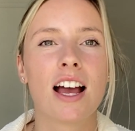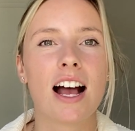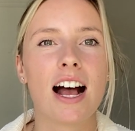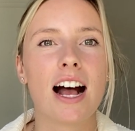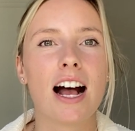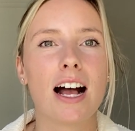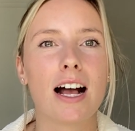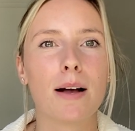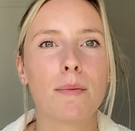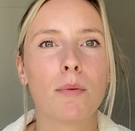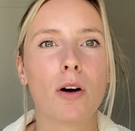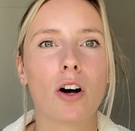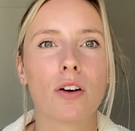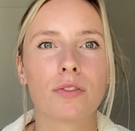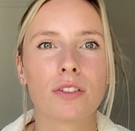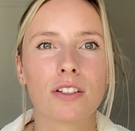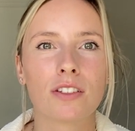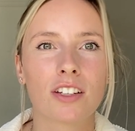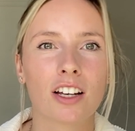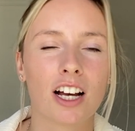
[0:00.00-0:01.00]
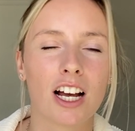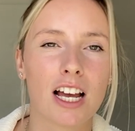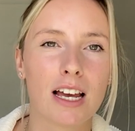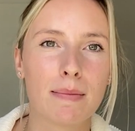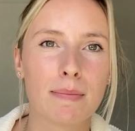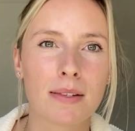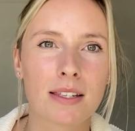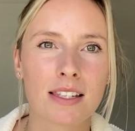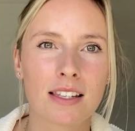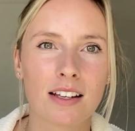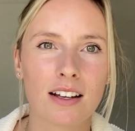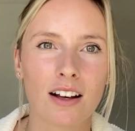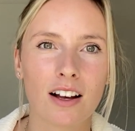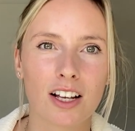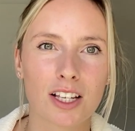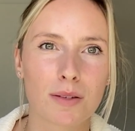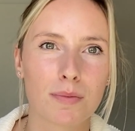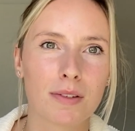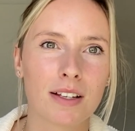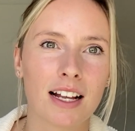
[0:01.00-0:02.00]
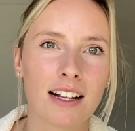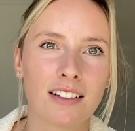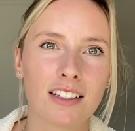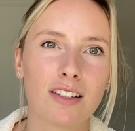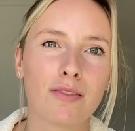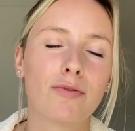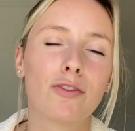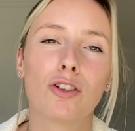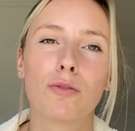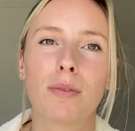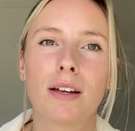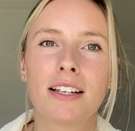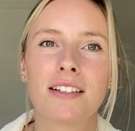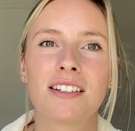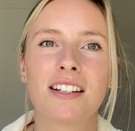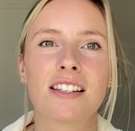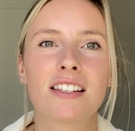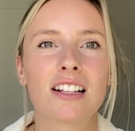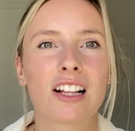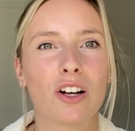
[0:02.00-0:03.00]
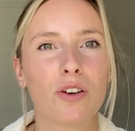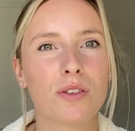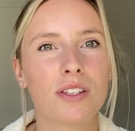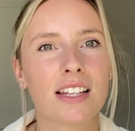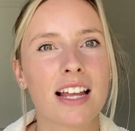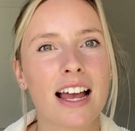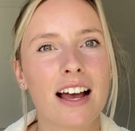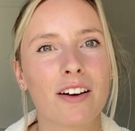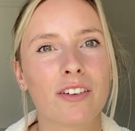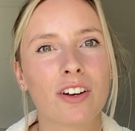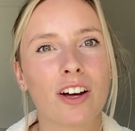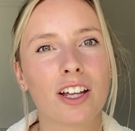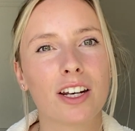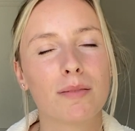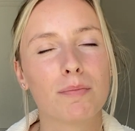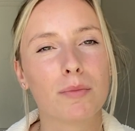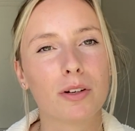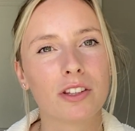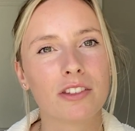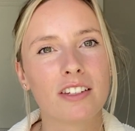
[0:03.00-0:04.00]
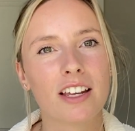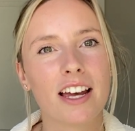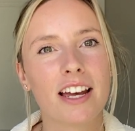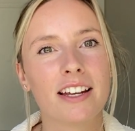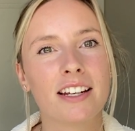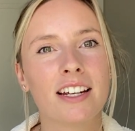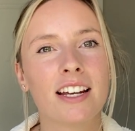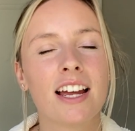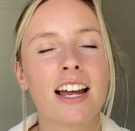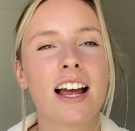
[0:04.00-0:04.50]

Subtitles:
oftentimes hospitality food places close down on a Monday,